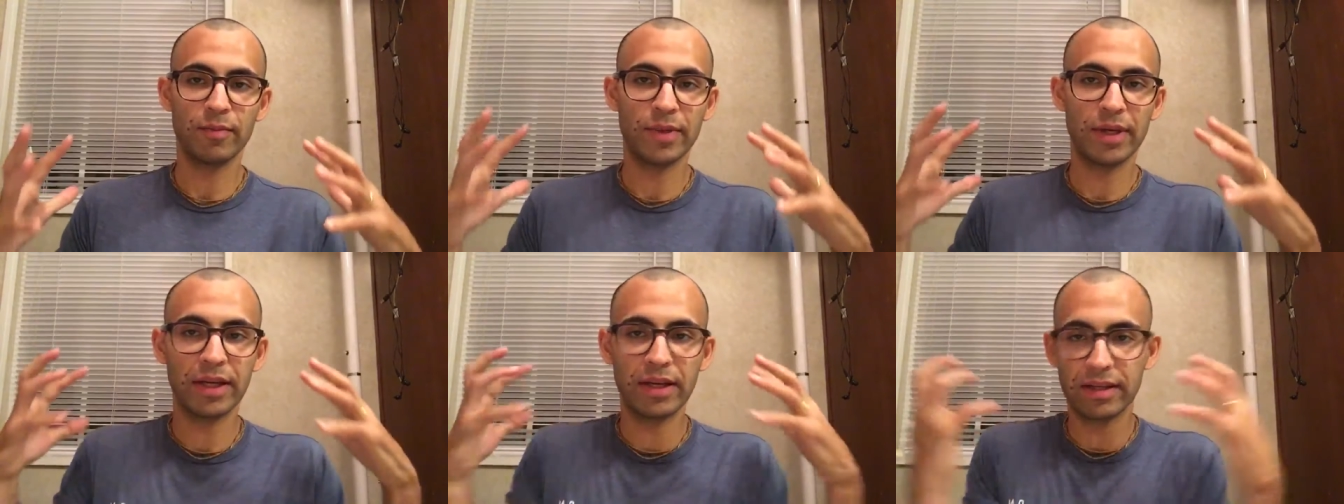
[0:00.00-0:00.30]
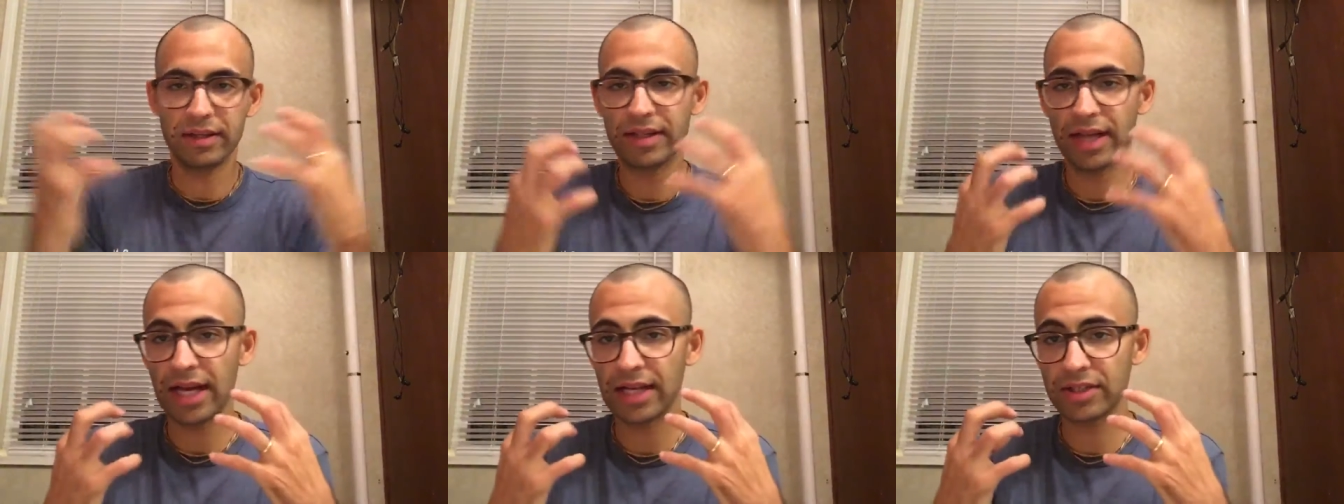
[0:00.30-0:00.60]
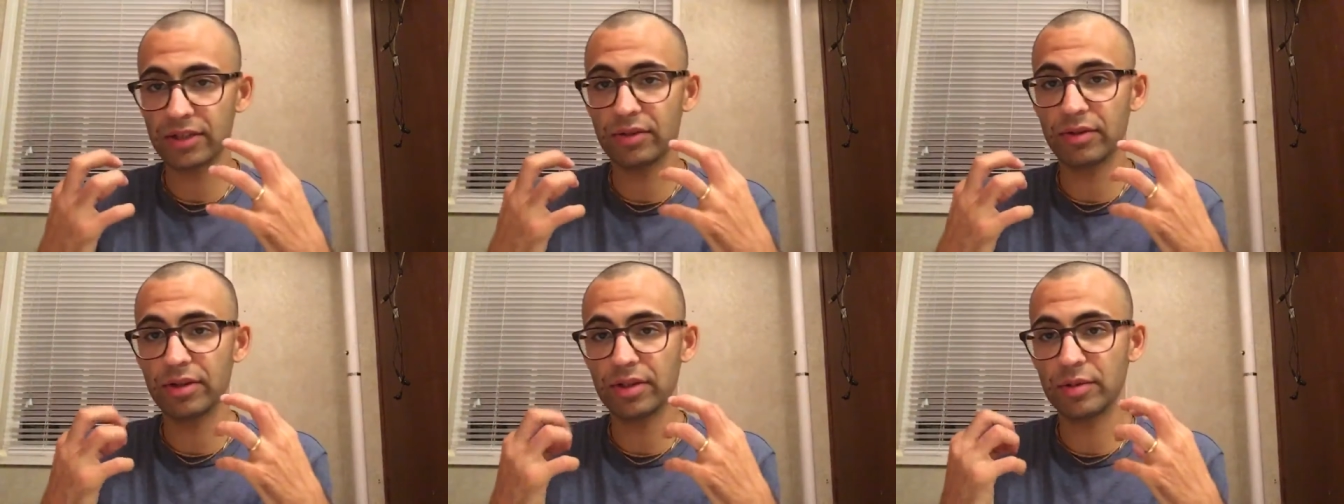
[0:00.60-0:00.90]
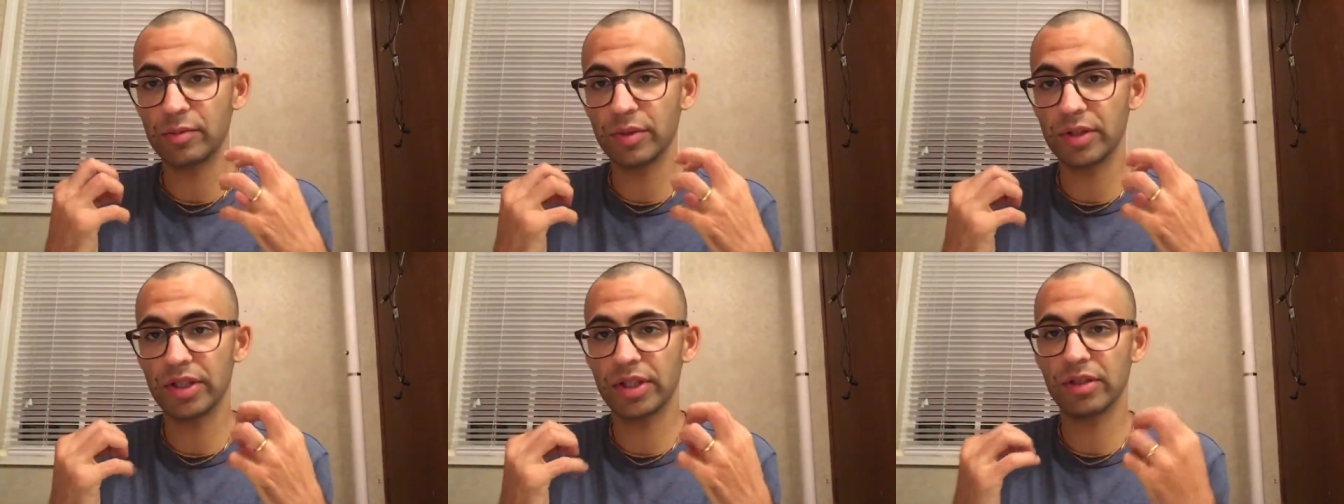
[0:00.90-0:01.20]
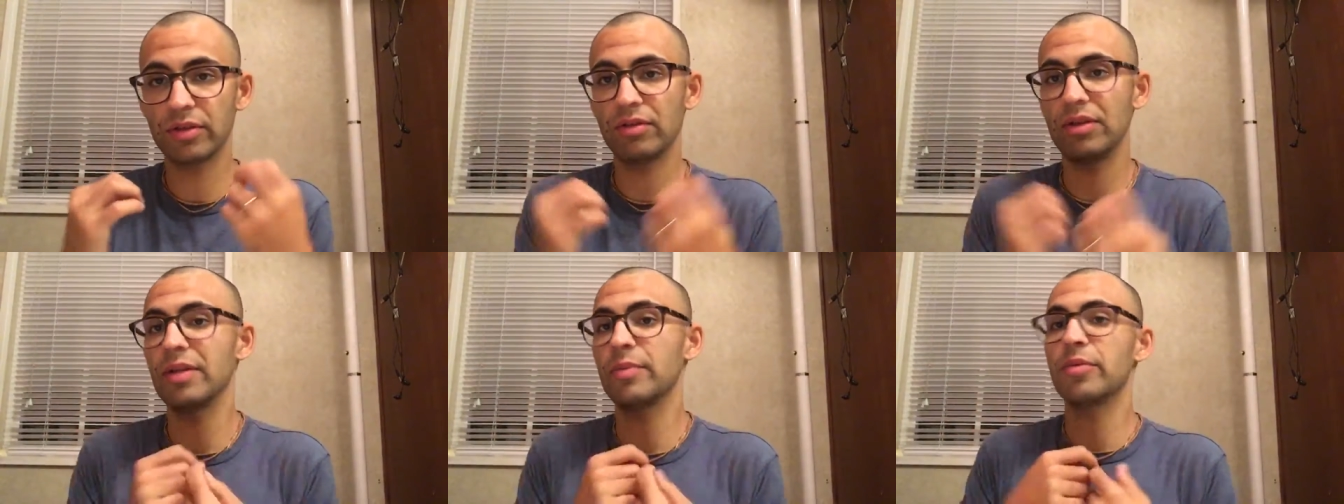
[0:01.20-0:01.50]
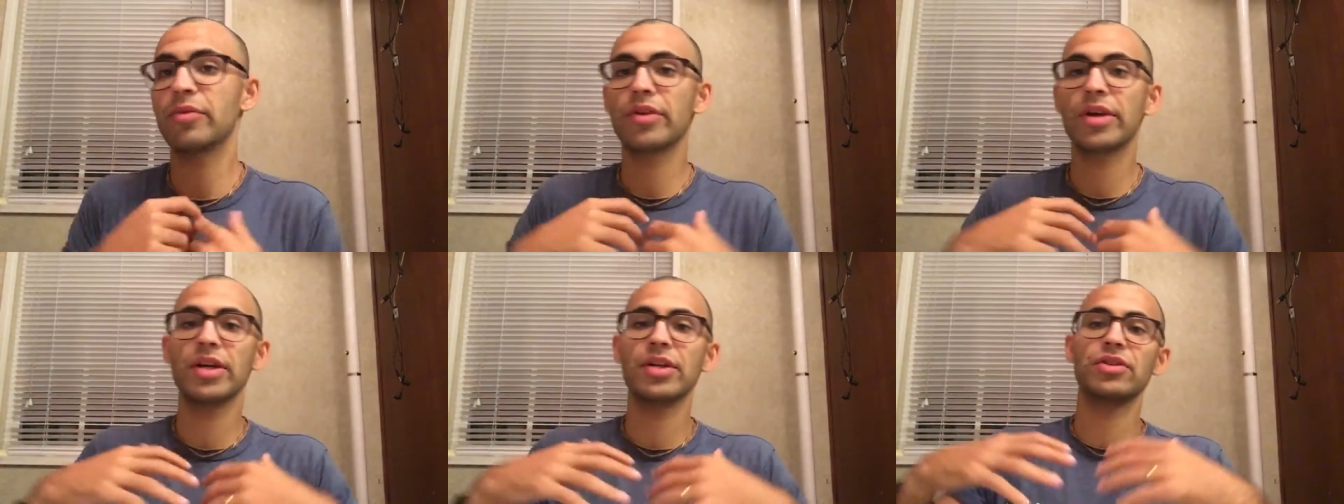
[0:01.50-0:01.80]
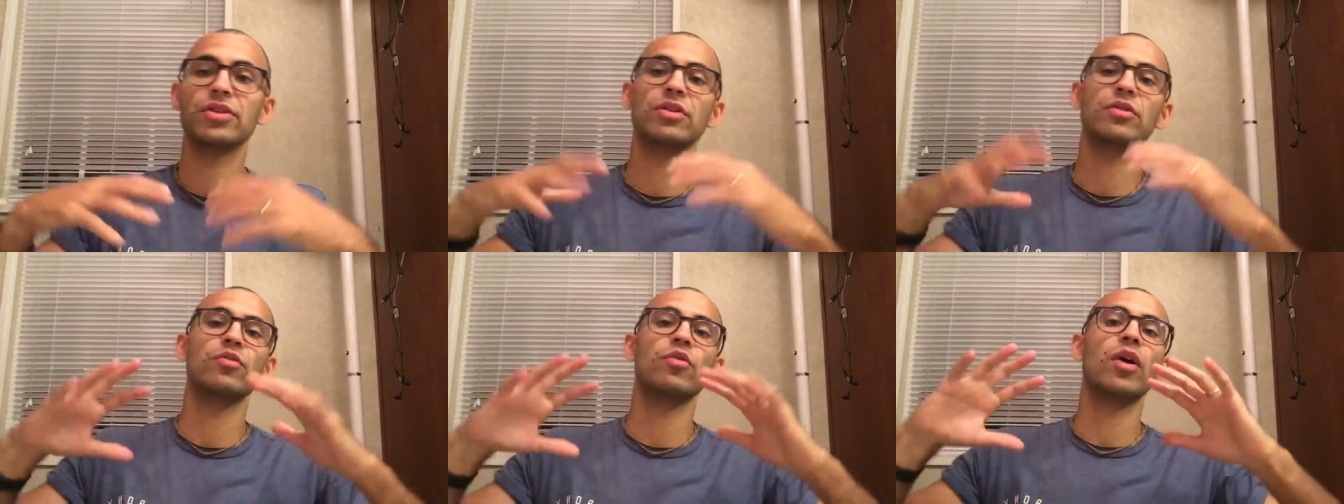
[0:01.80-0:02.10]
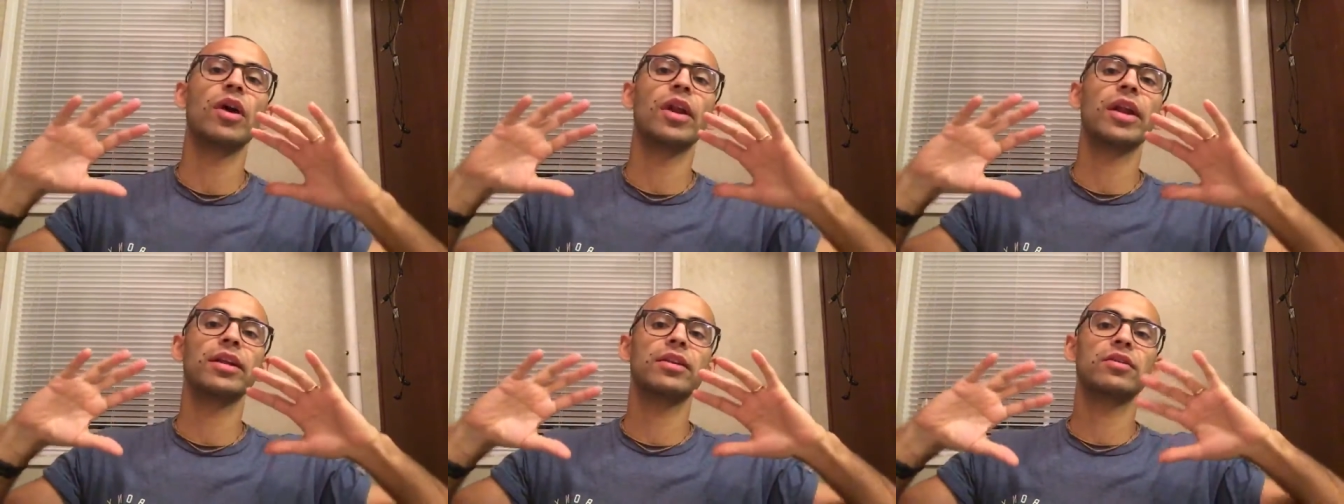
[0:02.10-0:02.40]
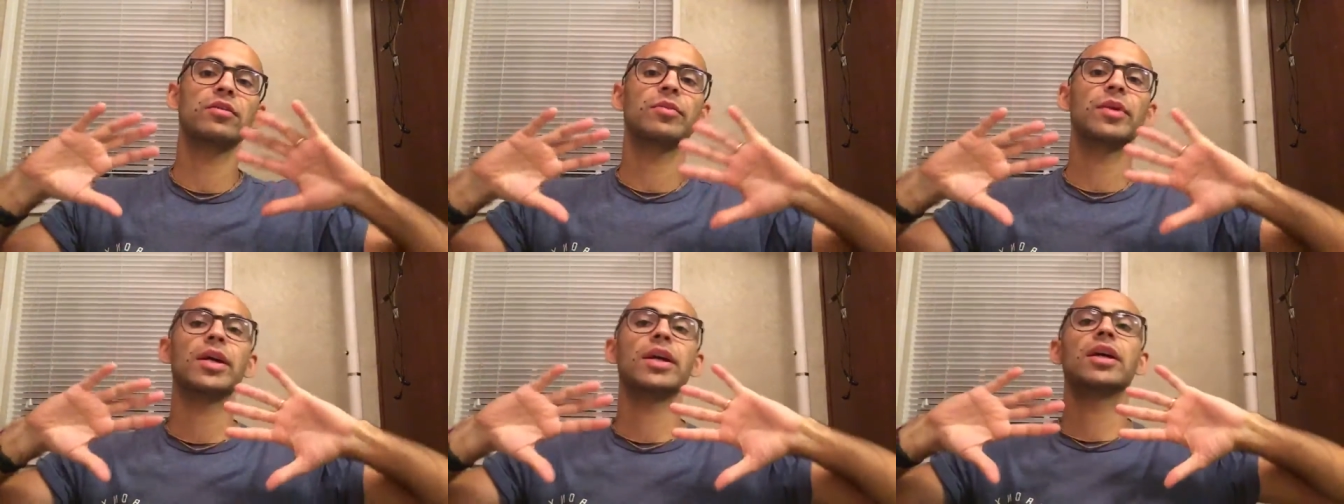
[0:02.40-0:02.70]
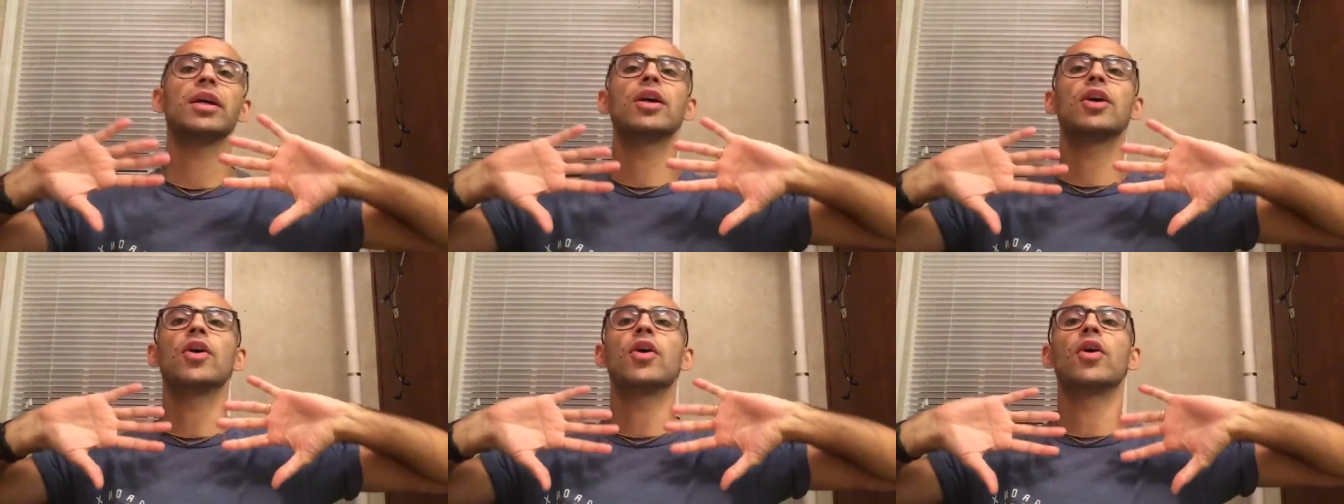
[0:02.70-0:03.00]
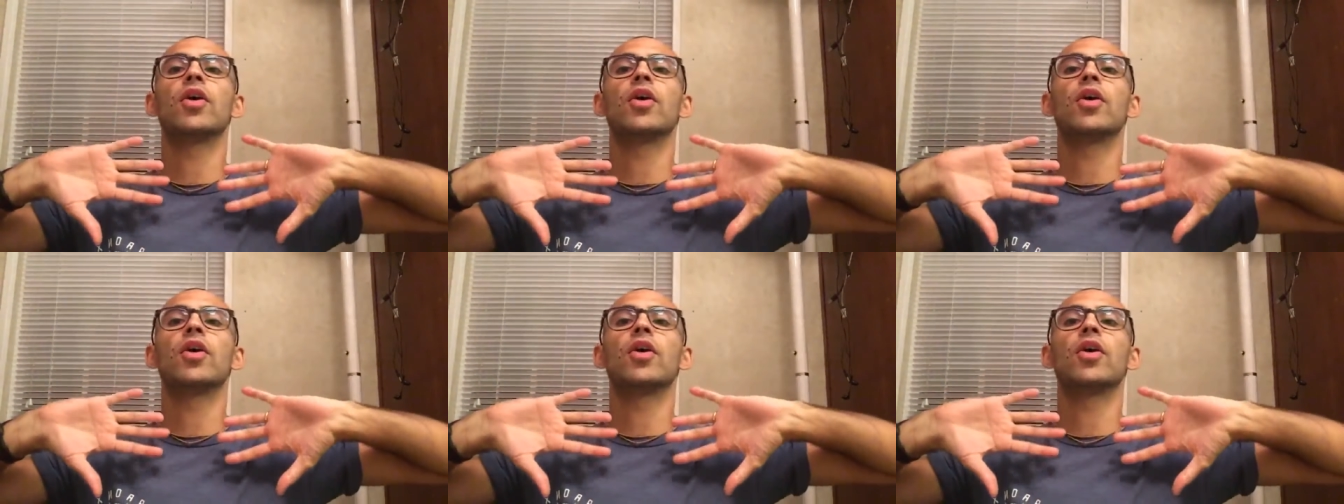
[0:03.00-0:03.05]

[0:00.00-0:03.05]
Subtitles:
being attached to this material, liberation, wanting to be,